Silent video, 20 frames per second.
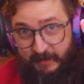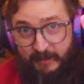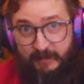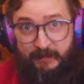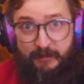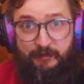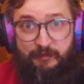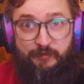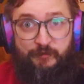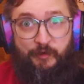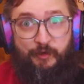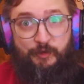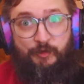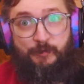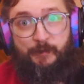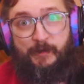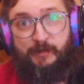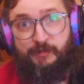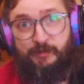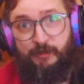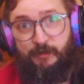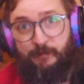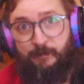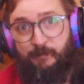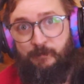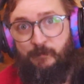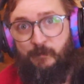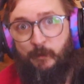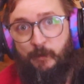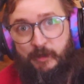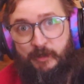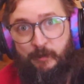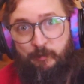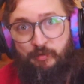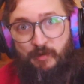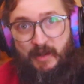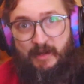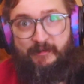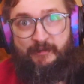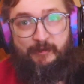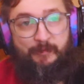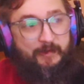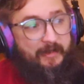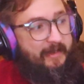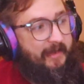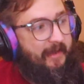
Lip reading: in this first measure. We're going to practice them